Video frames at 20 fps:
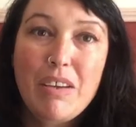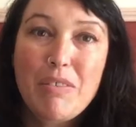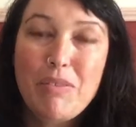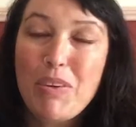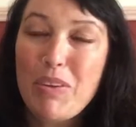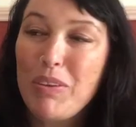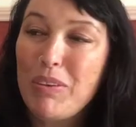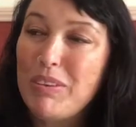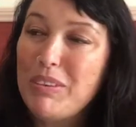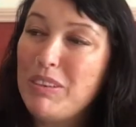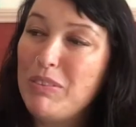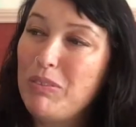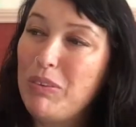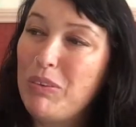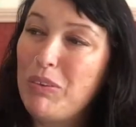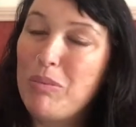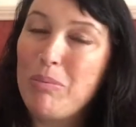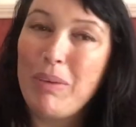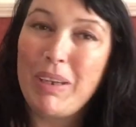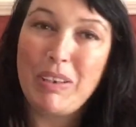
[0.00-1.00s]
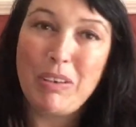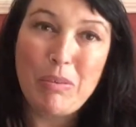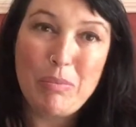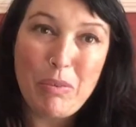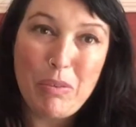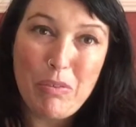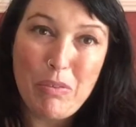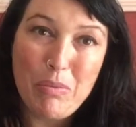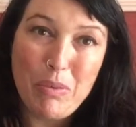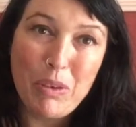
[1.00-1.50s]
For those of you who may not
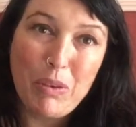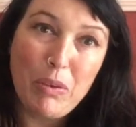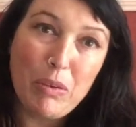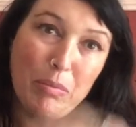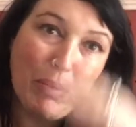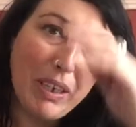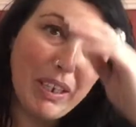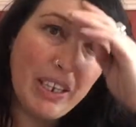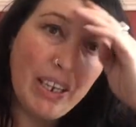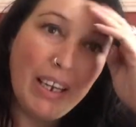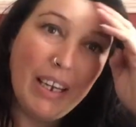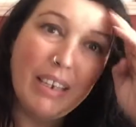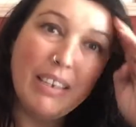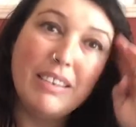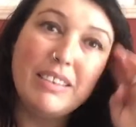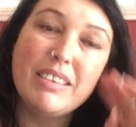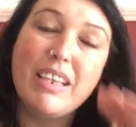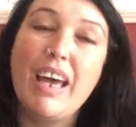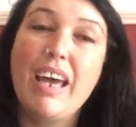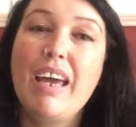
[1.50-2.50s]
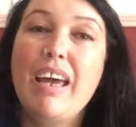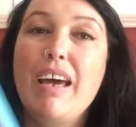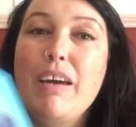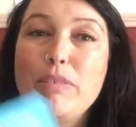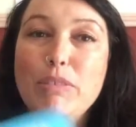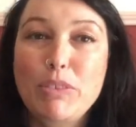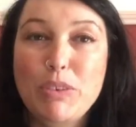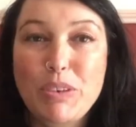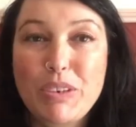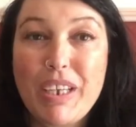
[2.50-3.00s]
be familiar with my cards, I
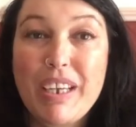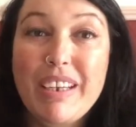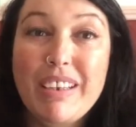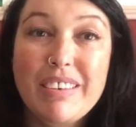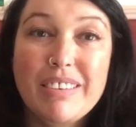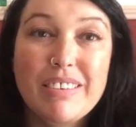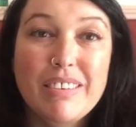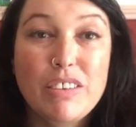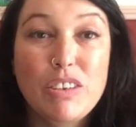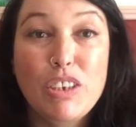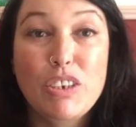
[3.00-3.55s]
have 2 decks,